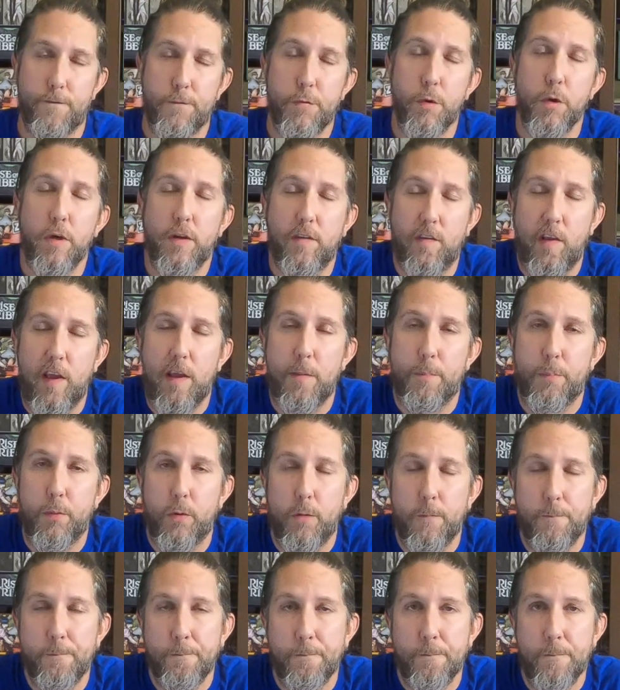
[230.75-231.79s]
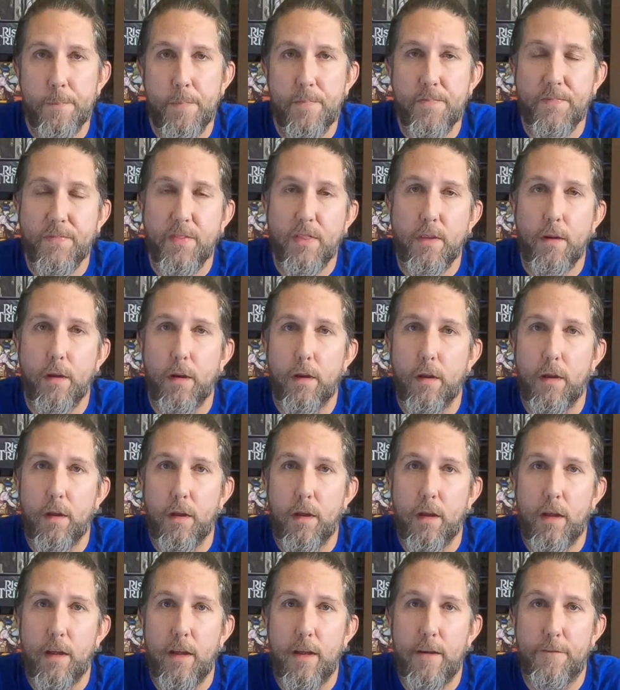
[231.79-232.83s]
For example,
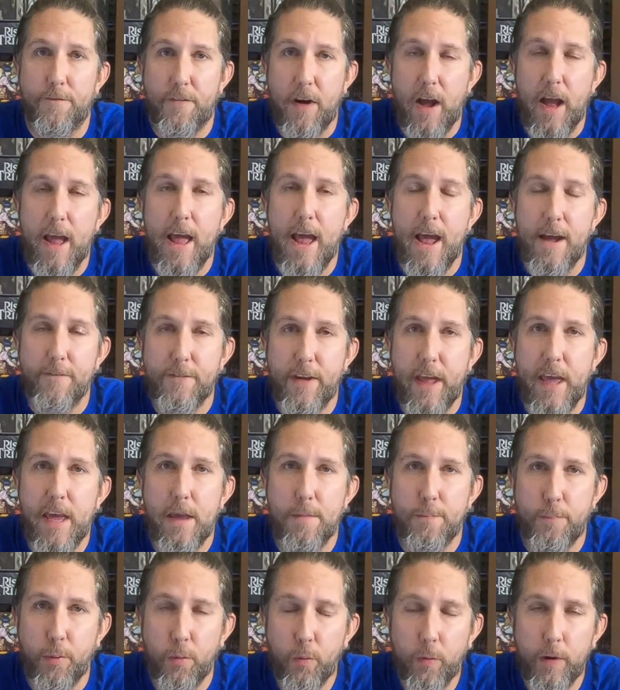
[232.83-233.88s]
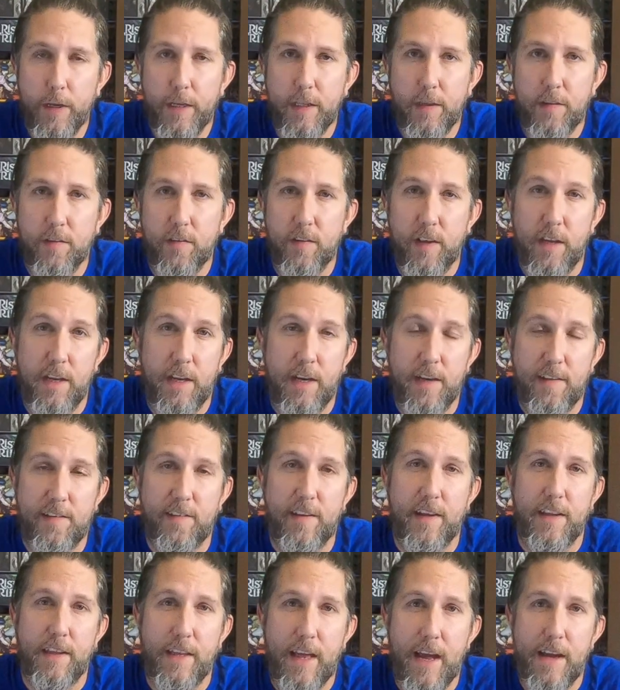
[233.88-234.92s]
if I have 8 points and I
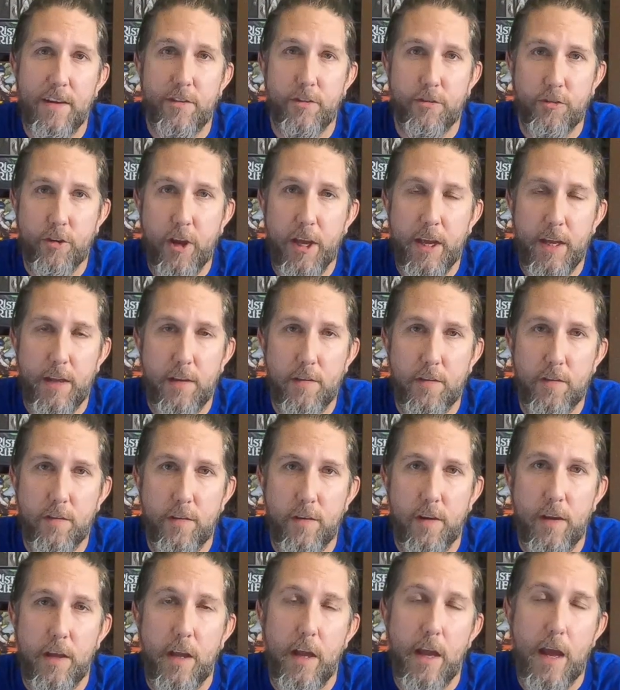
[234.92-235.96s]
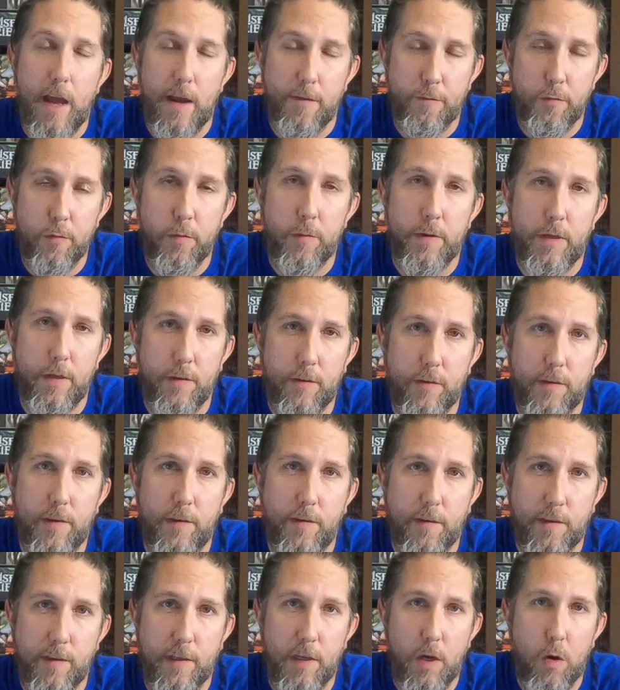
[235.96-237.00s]
say last chance, everyone else
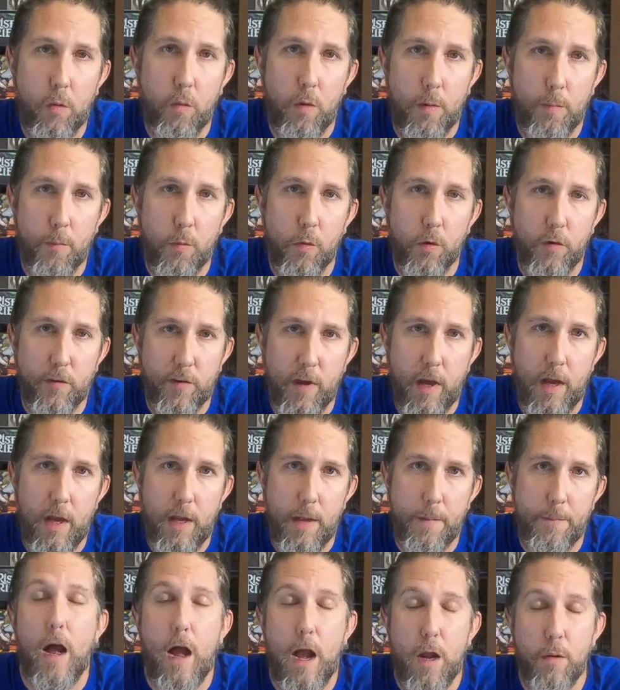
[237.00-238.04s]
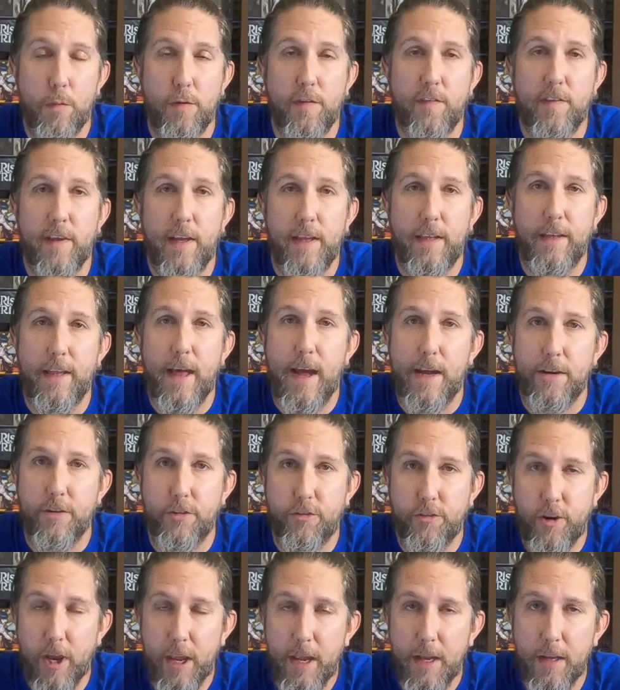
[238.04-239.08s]
gets to go one more time. I would say
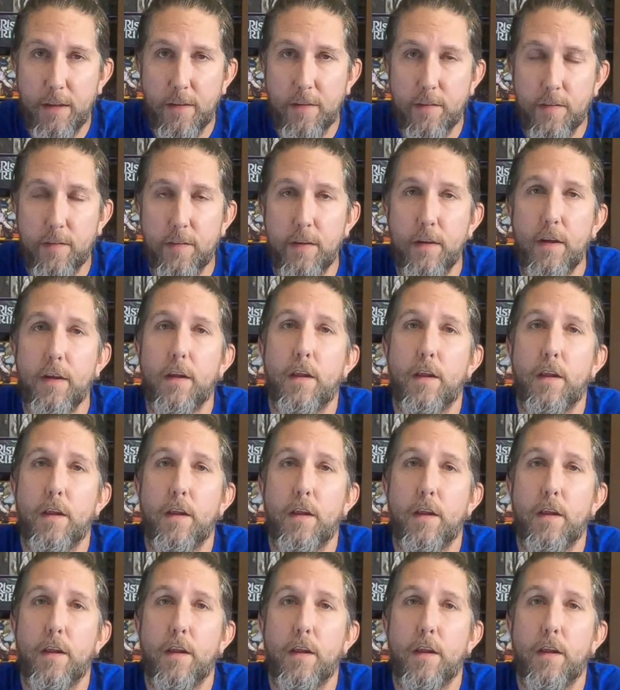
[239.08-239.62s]
last chance,